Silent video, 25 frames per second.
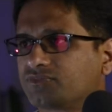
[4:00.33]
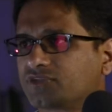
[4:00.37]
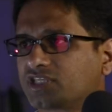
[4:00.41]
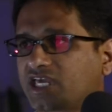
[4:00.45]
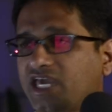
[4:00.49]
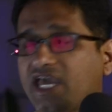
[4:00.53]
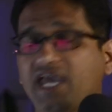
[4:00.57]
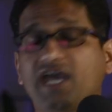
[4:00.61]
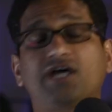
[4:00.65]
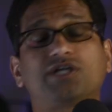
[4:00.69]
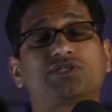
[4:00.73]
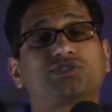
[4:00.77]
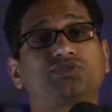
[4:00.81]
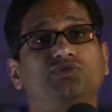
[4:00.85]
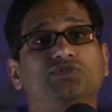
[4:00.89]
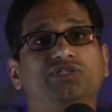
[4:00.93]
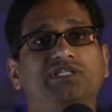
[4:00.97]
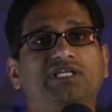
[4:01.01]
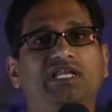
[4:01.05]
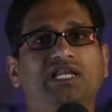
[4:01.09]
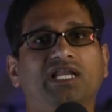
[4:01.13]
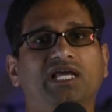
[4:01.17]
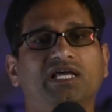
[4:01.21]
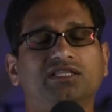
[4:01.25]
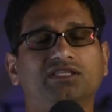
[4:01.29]
K.R.
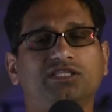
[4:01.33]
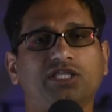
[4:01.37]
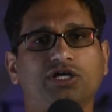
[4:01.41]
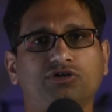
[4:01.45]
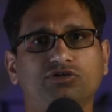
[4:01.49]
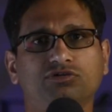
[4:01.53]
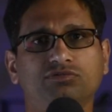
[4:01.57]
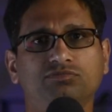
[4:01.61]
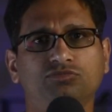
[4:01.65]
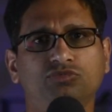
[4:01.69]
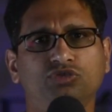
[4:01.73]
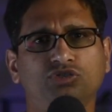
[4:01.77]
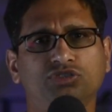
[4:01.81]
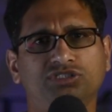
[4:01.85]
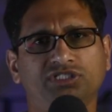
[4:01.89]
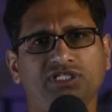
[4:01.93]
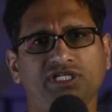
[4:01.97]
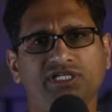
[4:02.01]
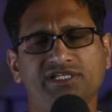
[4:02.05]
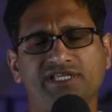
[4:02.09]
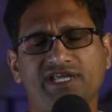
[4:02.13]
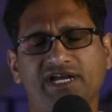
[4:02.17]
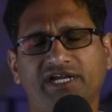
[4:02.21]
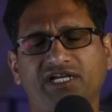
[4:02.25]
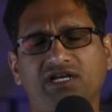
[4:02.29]
Sunil and Tharun
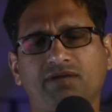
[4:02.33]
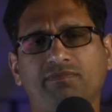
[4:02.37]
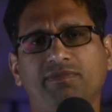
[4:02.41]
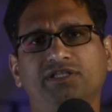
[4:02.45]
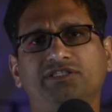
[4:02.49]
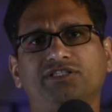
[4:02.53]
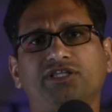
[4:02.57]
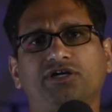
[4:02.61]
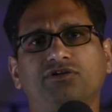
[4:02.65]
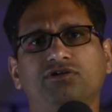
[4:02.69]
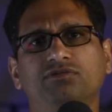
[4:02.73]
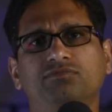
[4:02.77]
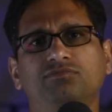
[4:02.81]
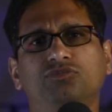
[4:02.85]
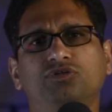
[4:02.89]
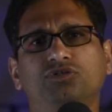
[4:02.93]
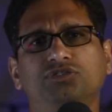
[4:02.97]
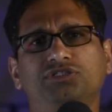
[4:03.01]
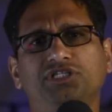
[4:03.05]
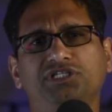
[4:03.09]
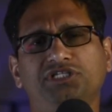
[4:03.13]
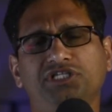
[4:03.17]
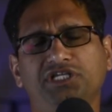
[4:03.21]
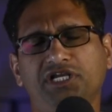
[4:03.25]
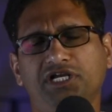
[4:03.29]
Moorthy, directed by Tharun
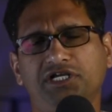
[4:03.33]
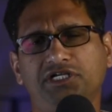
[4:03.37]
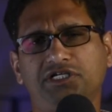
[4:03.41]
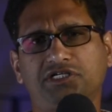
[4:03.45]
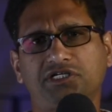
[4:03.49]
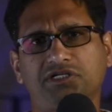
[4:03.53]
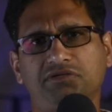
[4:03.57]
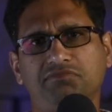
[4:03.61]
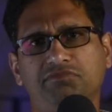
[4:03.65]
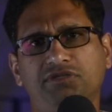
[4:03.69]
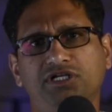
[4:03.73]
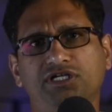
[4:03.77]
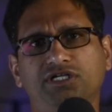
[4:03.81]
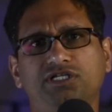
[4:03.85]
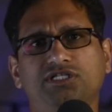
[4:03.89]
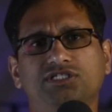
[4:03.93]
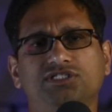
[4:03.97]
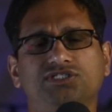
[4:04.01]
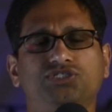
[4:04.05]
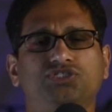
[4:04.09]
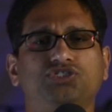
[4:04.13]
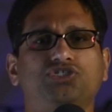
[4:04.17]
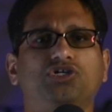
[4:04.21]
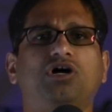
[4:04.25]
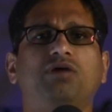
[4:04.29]
Moorthy, did a
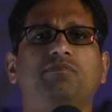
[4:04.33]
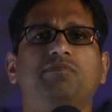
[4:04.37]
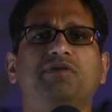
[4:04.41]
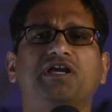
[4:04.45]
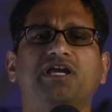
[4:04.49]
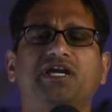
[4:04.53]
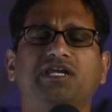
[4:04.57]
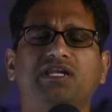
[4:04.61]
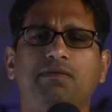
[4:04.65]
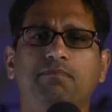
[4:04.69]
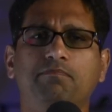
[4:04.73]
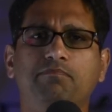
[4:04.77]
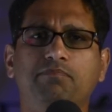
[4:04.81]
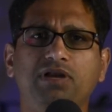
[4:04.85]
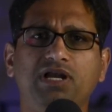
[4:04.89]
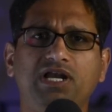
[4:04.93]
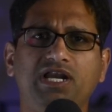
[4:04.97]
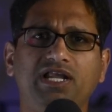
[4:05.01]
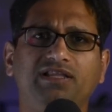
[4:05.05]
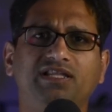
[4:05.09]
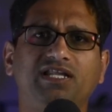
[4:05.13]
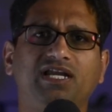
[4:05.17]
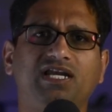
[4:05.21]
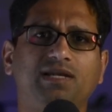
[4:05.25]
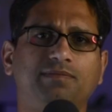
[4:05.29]
tremendous job kind of
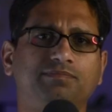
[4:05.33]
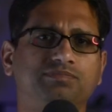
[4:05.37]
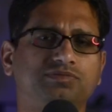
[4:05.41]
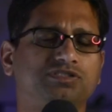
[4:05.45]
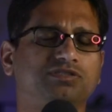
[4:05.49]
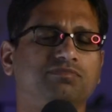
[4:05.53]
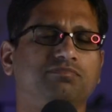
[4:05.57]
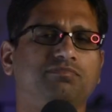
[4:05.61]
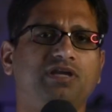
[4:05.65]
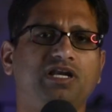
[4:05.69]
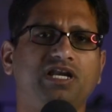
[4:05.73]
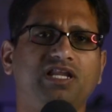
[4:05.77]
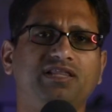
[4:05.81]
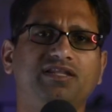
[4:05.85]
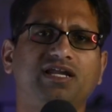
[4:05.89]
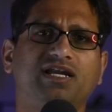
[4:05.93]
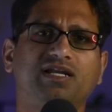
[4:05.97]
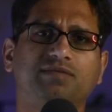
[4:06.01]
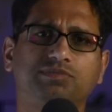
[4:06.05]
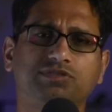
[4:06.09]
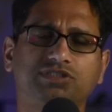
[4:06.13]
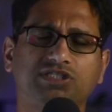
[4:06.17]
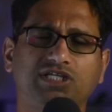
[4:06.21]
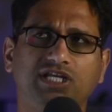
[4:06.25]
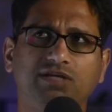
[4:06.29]
building that up
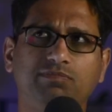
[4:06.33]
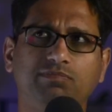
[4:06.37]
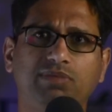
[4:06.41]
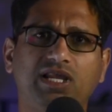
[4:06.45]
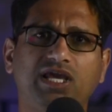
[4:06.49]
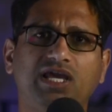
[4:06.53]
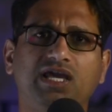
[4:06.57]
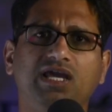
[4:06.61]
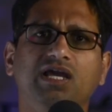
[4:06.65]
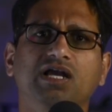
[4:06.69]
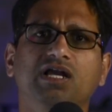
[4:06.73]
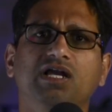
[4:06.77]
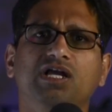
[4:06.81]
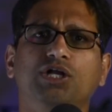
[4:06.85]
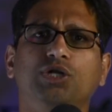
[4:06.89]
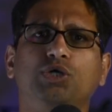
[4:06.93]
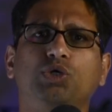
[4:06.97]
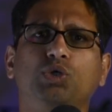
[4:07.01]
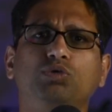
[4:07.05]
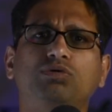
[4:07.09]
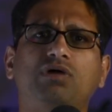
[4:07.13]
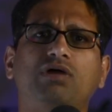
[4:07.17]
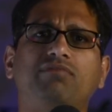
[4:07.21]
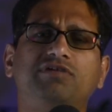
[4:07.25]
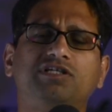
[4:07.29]
screenplay.
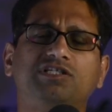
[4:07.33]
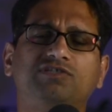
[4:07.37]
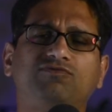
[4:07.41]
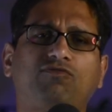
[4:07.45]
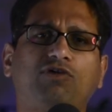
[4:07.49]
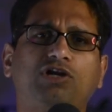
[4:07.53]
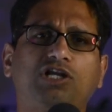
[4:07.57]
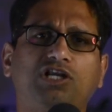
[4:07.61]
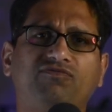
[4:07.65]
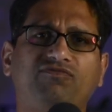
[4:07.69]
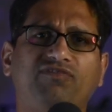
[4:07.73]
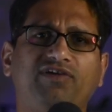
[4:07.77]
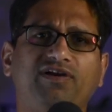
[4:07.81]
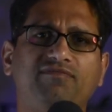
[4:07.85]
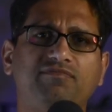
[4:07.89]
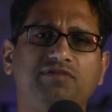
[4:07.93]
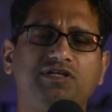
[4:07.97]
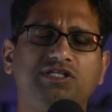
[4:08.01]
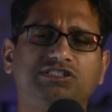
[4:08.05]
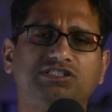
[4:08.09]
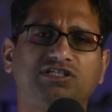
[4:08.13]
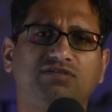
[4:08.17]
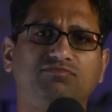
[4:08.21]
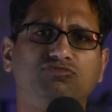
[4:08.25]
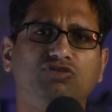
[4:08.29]
2 hours 45
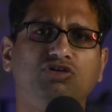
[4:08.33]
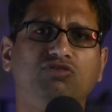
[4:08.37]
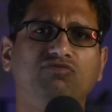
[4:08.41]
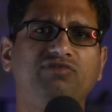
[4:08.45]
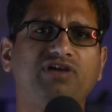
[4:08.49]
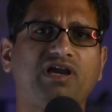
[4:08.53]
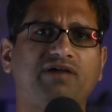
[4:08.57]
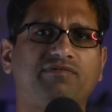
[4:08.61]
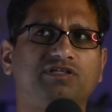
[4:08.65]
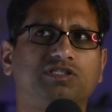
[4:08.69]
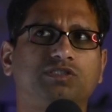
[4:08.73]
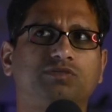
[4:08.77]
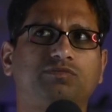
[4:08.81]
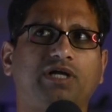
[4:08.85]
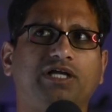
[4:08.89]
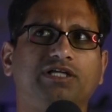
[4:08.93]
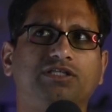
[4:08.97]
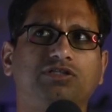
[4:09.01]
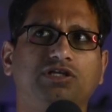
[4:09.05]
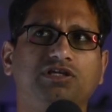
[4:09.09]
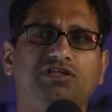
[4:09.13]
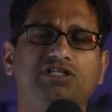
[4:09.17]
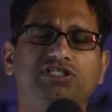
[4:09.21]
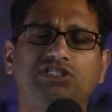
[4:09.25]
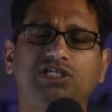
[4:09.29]
minutes of movie. I
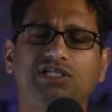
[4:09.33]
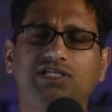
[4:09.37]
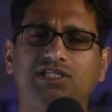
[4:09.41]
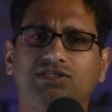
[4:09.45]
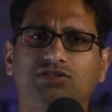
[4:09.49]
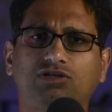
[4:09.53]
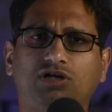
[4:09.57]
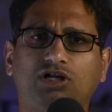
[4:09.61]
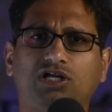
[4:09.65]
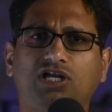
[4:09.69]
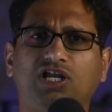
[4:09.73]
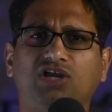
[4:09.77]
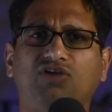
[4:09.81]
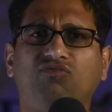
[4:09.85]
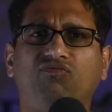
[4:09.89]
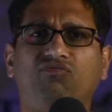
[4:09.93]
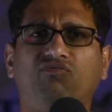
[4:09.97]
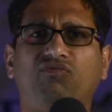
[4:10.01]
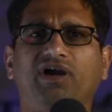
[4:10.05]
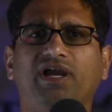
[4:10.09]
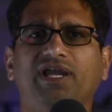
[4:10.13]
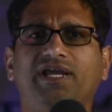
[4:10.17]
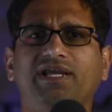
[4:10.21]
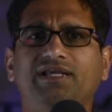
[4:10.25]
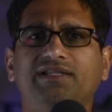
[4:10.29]
initially thought, like,
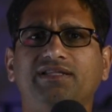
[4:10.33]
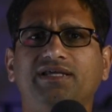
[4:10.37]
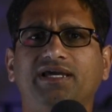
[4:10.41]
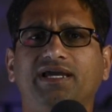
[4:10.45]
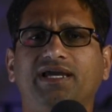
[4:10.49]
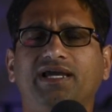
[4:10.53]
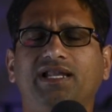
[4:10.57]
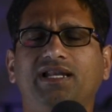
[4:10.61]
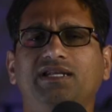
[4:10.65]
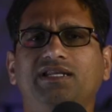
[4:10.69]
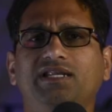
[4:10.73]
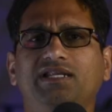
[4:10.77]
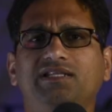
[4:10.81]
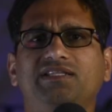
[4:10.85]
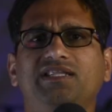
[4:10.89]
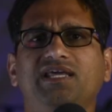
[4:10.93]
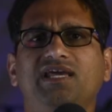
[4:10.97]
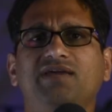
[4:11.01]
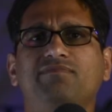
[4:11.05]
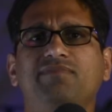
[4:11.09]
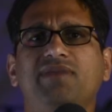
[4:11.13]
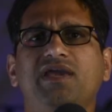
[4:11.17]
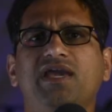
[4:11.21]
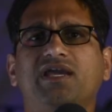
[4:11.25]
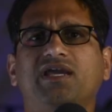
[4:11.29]
why the hell did
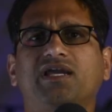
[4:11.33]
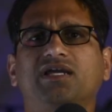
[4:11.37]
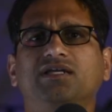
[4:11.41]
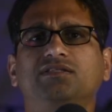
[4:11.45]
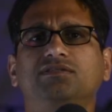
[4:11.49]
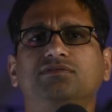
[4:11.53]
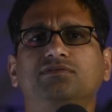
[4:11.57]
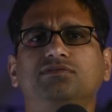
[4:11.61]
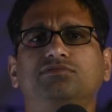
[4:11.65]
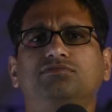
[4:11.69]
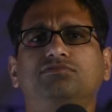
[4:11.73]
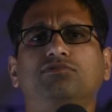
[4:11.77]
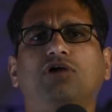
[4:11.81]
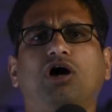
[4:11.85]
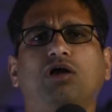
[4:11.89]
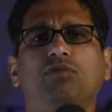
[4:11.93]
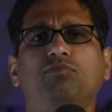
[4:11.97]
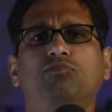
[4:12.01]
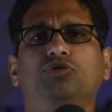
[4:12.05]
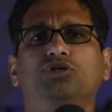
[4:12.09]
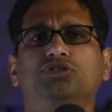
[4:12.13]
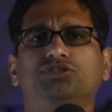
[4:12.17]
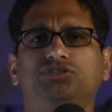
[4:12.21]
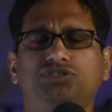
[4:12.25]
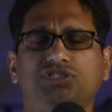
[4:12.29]
they make a
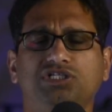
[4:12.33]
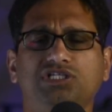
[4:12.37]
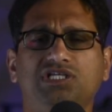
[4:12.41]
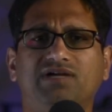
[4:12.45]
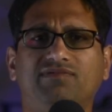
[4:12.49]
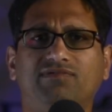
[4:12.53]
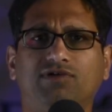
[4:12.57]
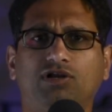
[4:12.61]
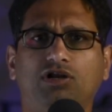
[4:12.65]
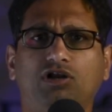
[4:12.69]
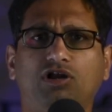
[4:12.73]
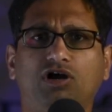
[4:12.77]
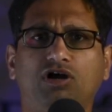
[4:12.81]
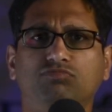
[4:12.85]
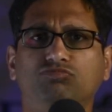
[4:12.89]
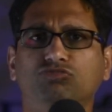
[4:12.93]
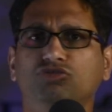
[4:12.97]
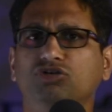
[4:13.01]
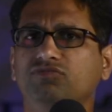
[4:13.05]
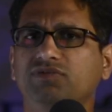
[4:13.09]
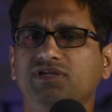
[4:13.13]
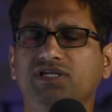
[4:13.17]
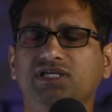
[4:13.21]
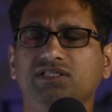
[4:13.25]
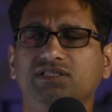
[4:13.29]
almost 3-hour long
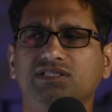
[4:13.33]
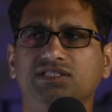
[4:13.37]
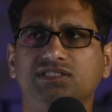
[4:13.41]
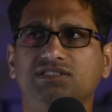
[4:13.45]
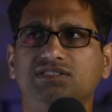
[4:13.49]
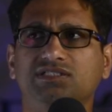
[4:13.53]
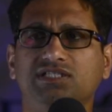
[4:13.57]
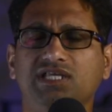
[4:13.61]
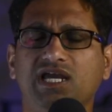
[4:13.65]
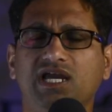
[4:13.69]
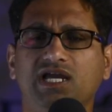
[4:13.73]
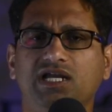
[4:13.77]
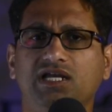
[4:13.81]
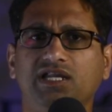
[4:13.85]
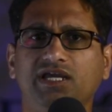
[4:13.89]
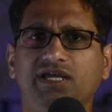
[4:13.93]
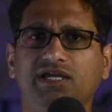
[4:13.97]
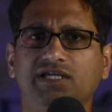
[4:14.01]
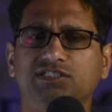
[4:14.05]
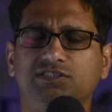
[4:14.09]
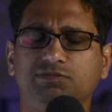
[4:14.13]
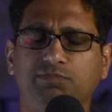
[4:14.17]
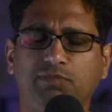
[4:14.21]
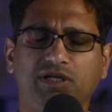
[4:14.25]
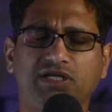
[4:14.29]
movie in this day and
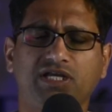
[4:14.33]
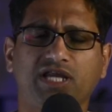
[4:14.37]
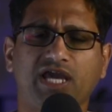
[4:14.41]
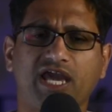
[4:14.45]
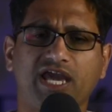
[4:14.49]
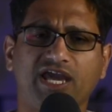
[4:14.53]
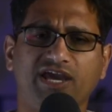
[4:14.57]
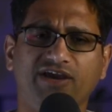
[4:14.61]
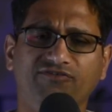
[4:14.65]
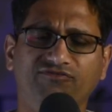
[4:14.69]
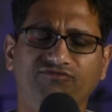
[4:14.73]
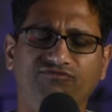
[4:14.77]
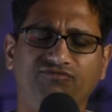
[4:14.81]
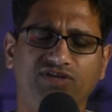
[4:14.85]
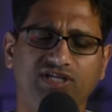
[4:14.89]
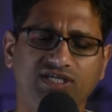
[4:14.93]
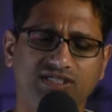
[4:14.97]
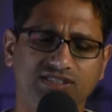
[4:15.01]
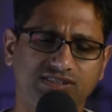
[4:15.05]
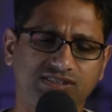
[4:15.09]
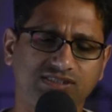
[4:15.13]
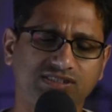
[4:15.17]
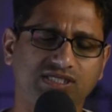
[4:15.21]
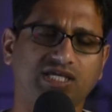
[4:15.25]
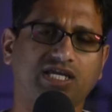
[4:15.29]
age? But every
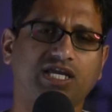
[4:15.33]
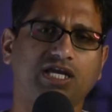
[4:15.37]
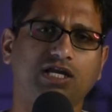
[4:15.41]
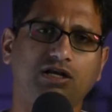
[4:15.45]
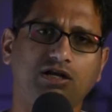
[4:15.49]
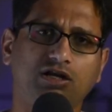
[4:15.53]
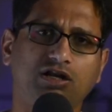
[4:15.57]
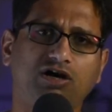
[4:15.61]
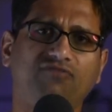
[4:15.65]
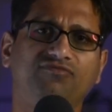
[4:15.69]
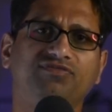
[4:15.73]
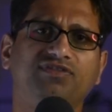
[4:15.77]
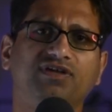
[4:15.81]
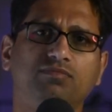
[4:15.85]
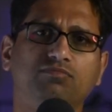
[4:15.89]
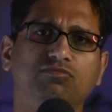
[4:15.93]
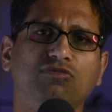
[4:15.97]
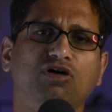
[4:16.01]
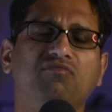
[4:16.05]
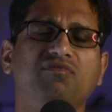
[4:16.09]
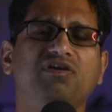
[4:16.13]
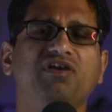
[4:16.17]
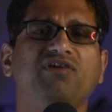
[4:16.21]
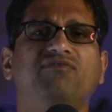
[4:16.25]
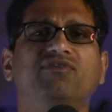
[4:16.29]
second of the
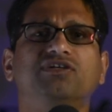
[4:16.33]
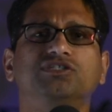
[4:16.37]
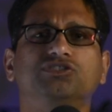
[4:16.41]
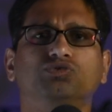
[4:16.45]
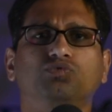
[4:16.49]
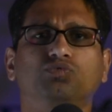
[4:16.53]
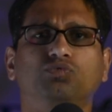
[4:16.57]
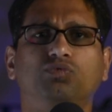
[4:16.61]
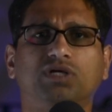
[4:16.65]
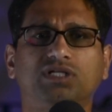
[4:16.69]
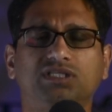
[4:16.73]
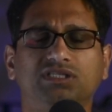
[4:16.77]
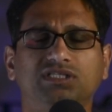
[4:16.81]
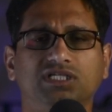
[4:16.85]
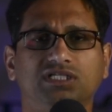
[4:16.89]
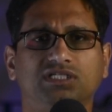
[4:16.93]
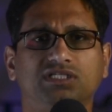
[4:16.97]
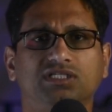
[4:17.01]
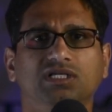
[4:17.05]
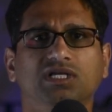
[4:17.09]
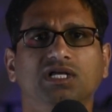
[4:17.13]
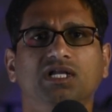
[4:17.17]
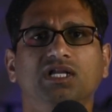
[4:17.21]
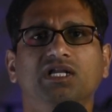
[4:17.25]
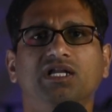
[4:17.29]
movie was worth it.